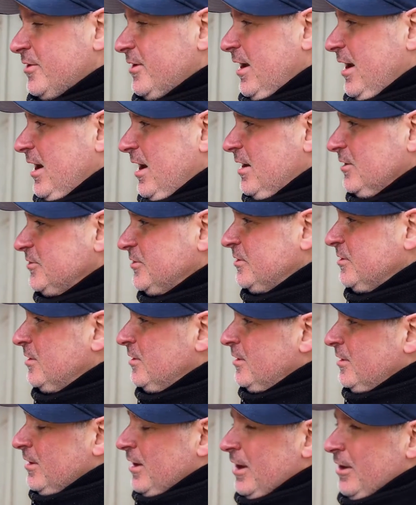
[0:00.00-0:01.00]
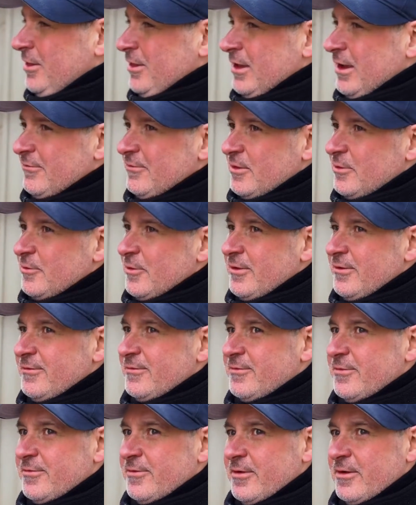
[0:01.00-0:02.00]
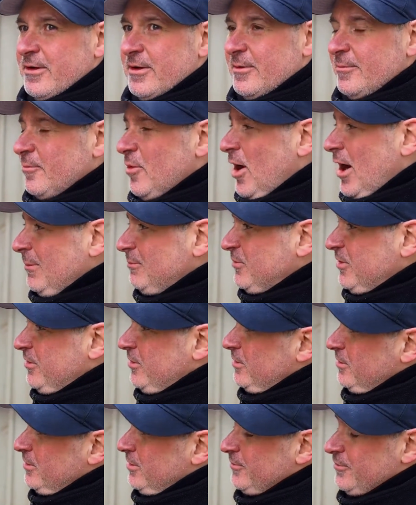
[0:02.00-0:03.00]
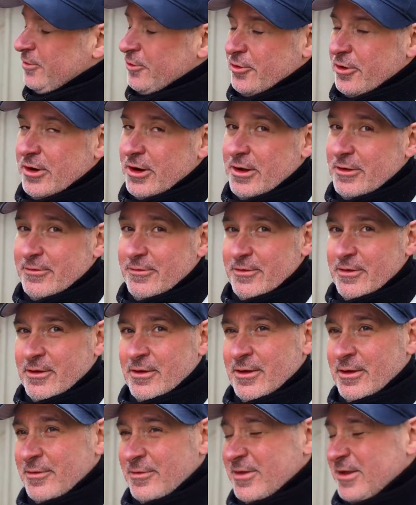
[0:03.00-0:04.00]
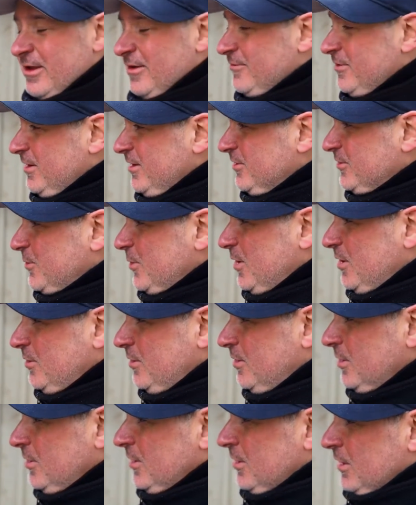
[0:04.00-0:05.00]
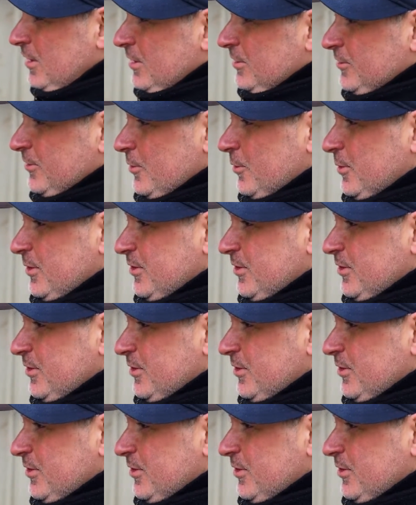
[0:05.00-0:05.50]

the ash out of the oven. We've uh, mopped the floor out of the oven as well. So